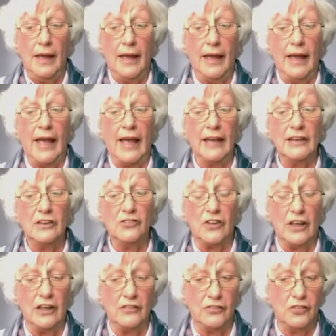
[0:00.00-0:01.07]
And
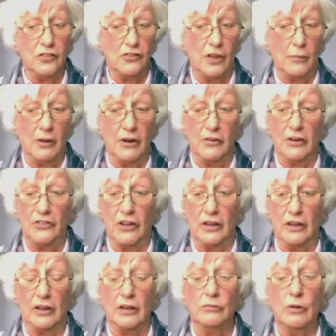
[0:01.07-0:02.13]
it's the
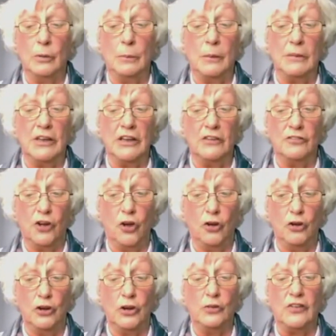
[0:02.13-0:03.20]
Democratic Republic of
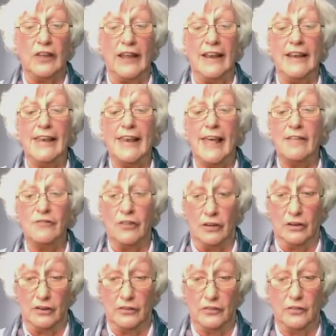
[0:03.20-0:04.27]
Congo's
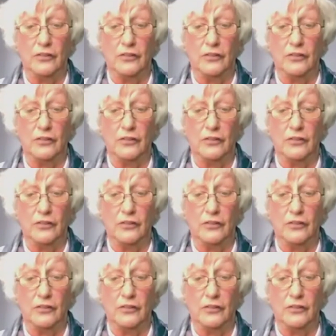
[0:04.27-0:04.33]
11th